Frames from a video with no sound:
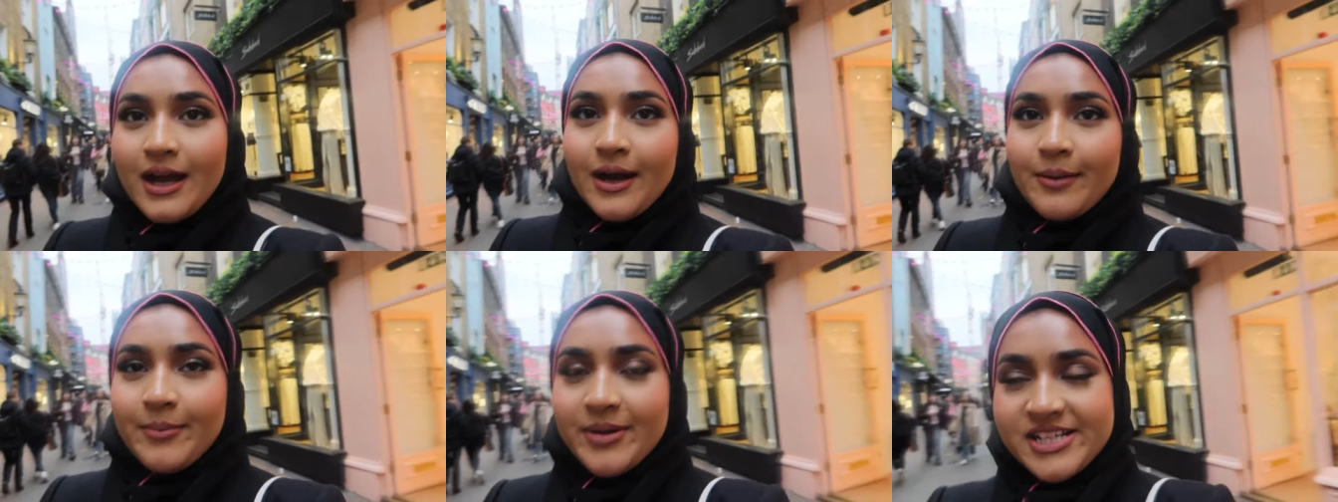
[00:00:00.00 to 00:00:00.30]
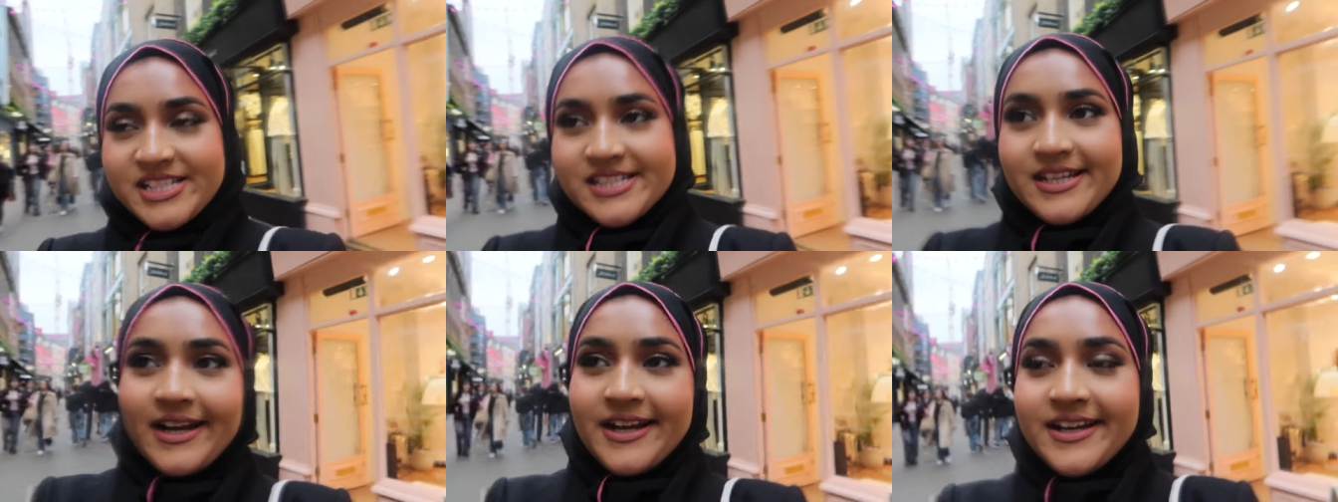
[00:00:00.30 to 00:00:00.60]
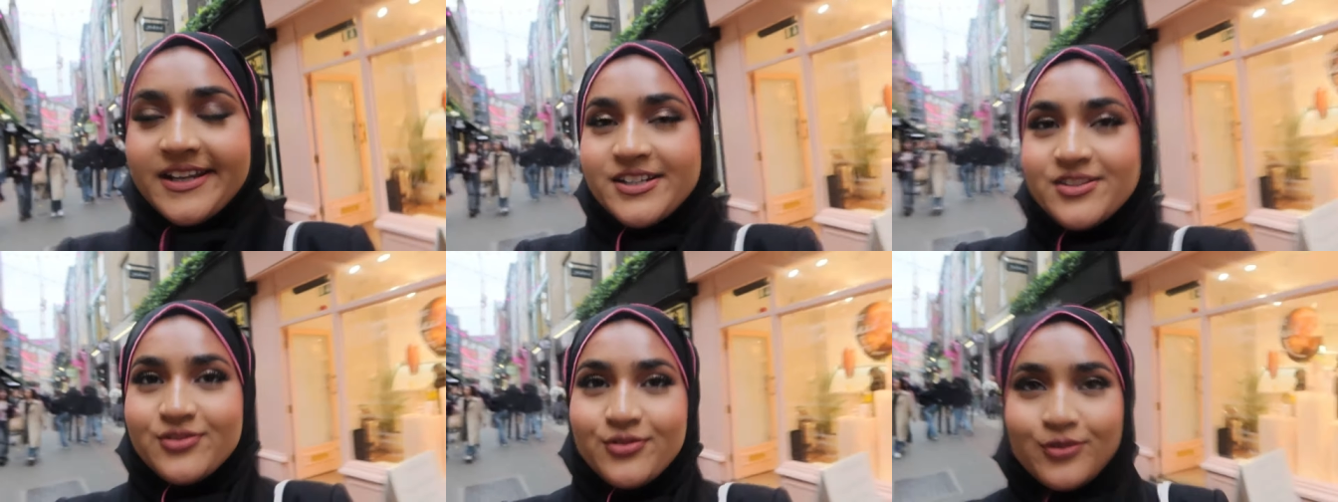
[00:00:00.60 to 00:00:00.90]
I'm
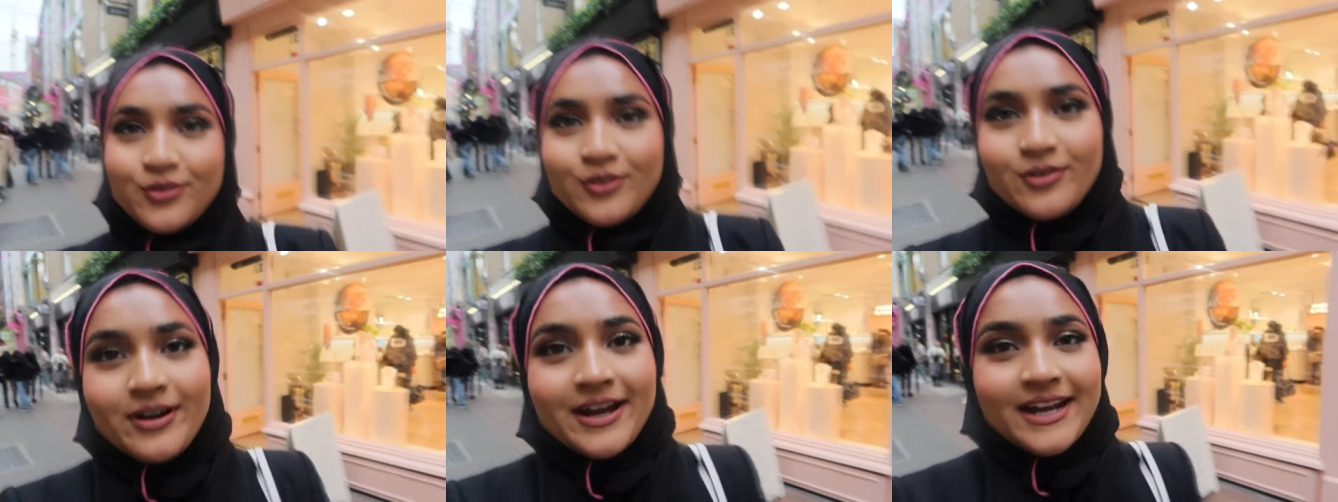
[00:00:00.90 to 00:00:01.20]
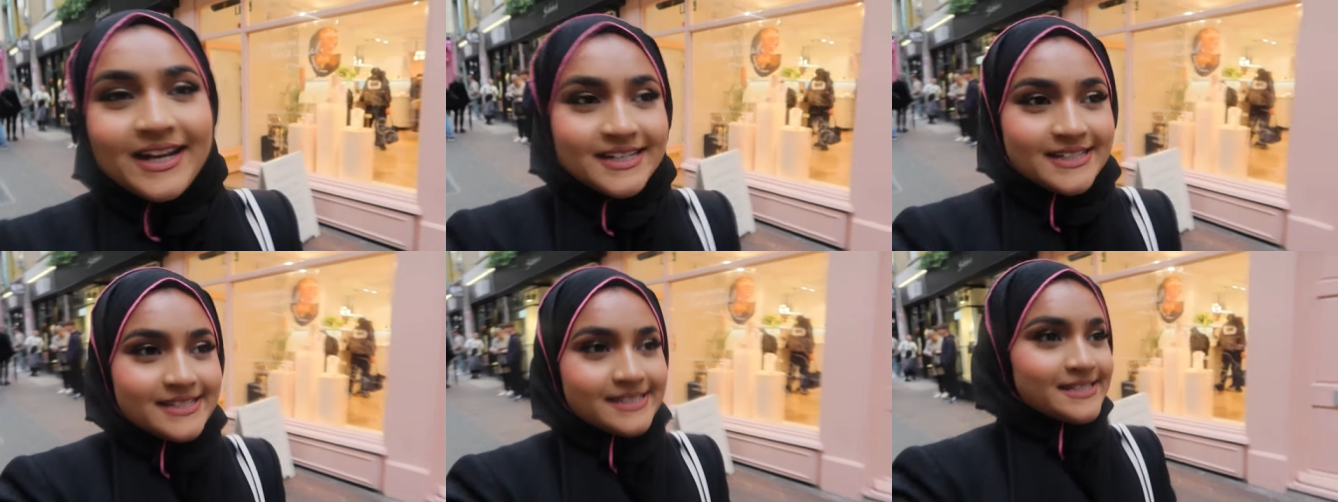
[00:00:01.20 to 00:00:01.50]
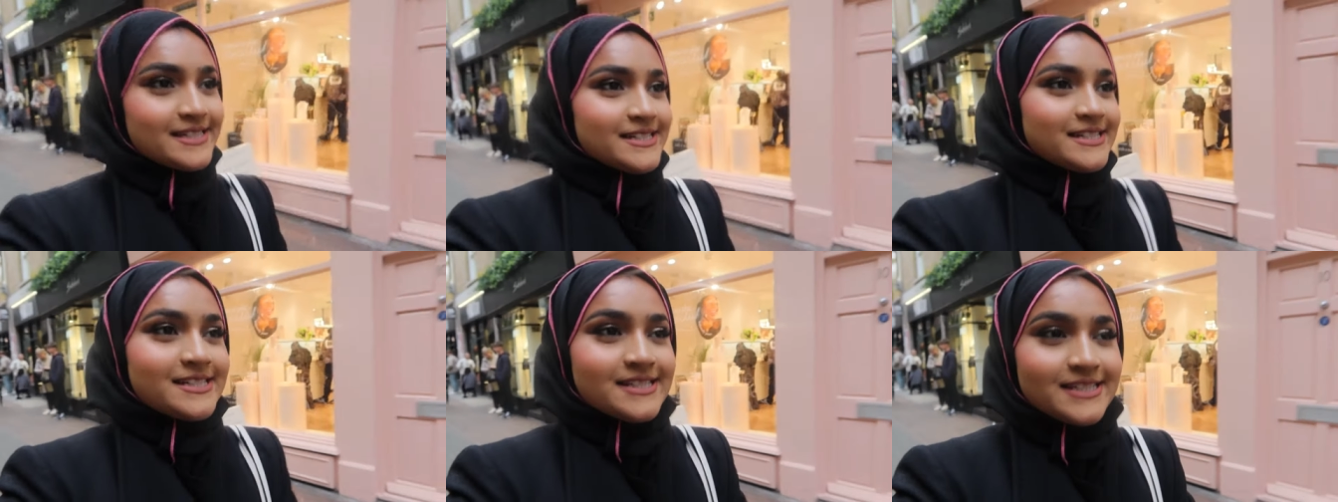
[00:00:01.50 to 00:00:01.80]
excited for it.
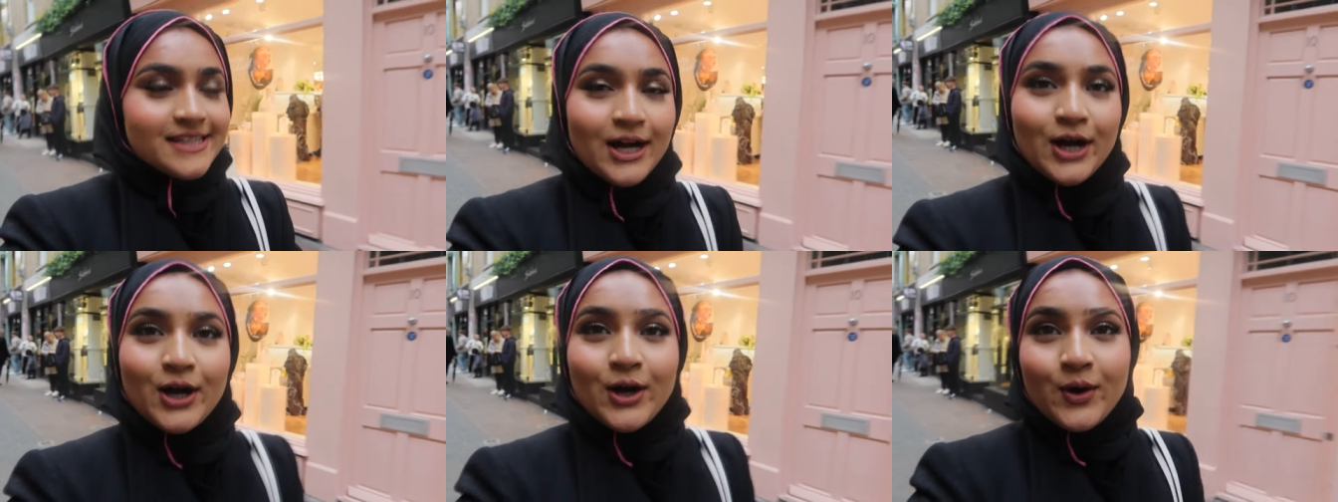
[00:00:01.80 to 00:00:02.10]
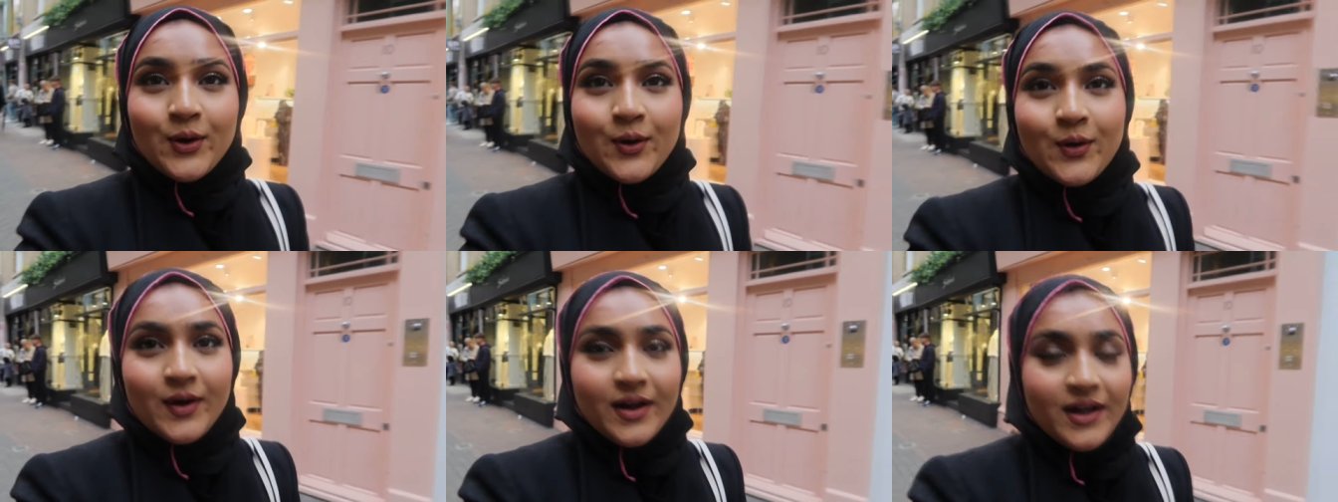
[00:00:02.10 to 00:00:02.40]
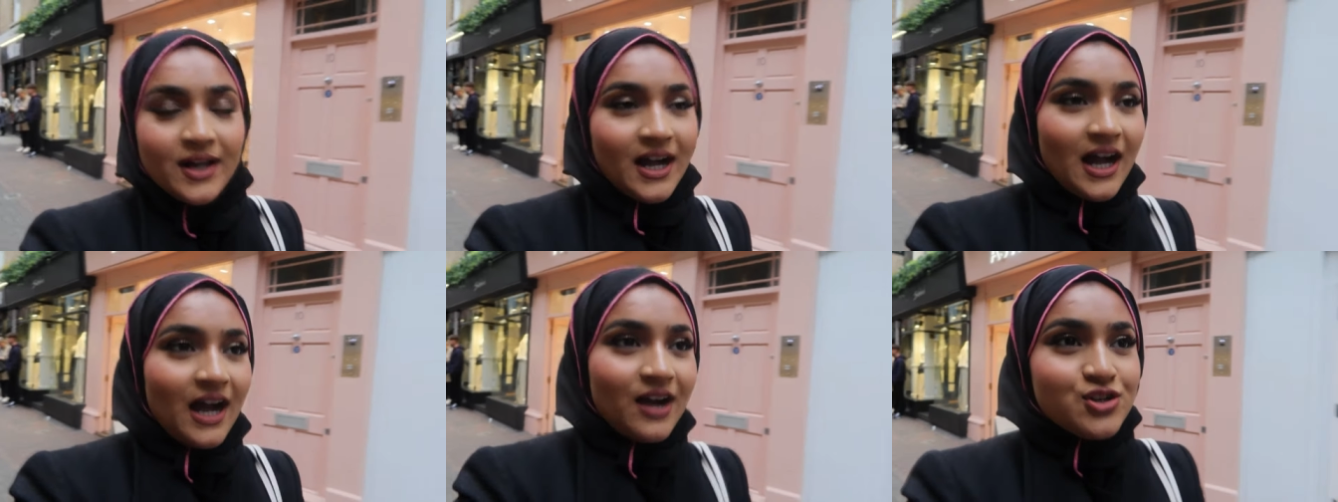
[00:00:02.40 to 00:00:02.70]
So
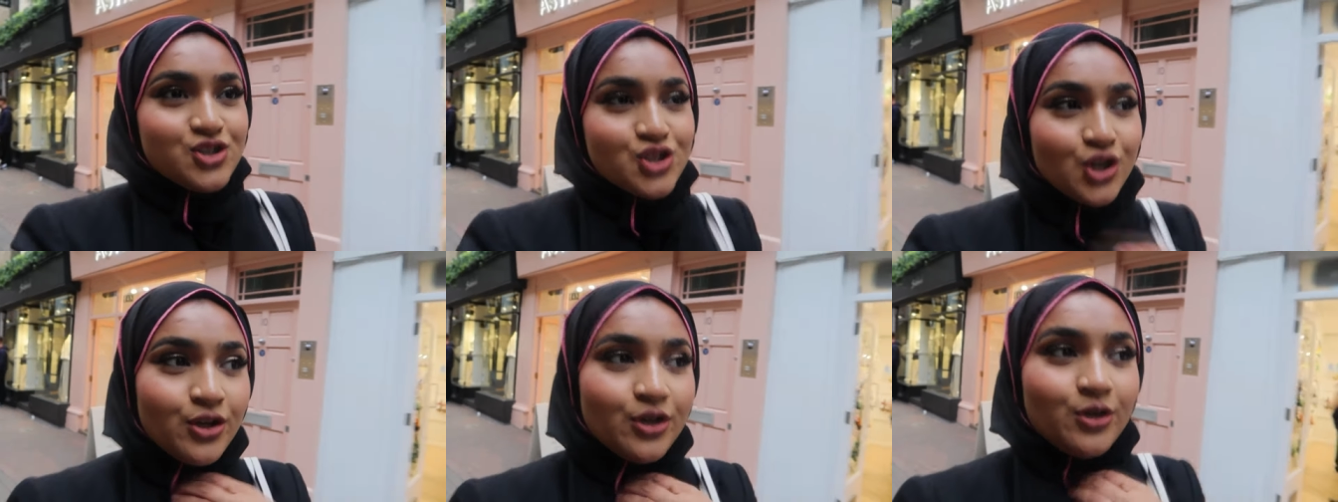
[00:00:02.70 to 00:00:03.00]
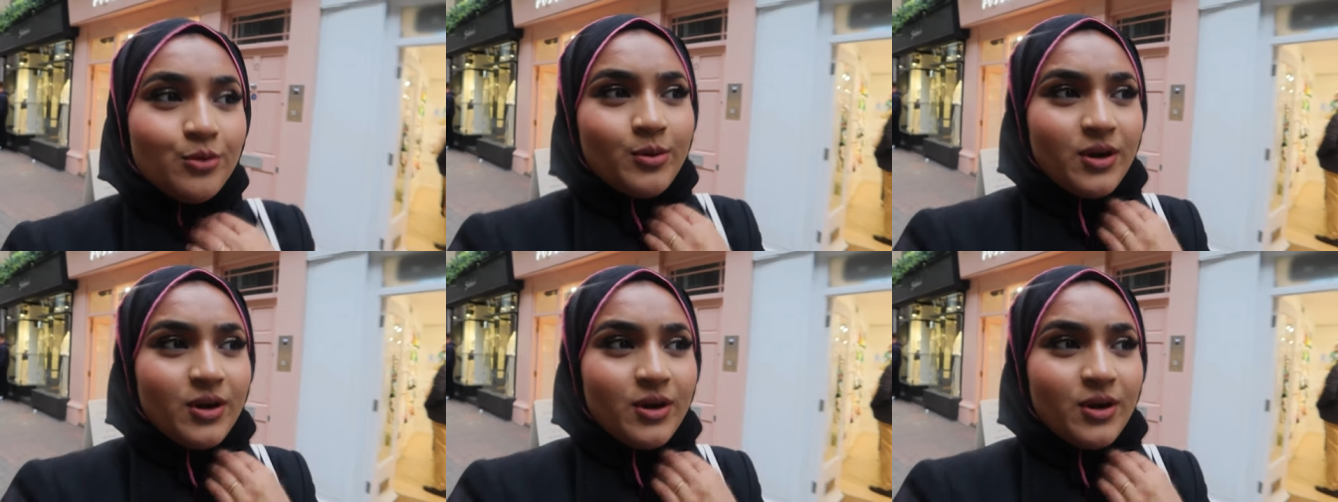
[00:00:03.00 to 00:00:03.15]
I'll show you.